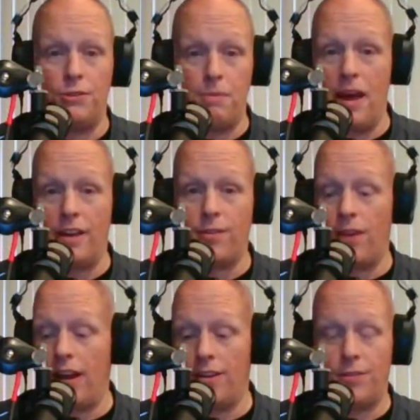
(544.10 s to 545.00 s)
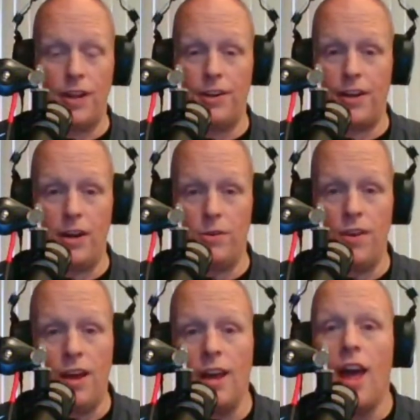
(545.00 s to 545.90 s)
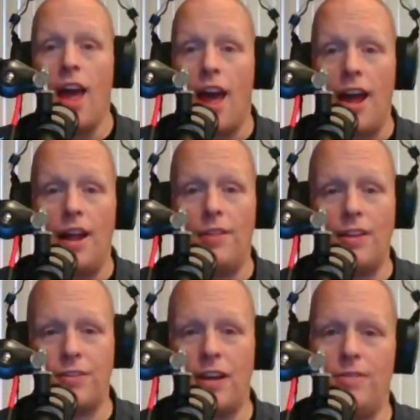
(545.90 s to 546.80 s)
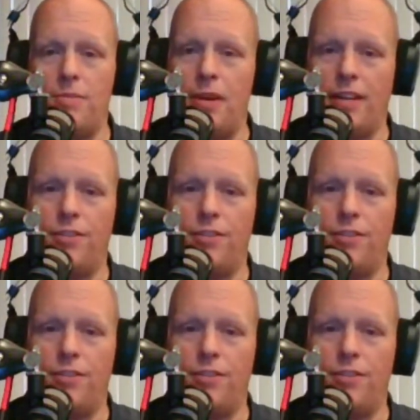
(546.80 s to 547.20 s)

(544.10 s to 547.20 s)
specs and it's done to code. And that's kind of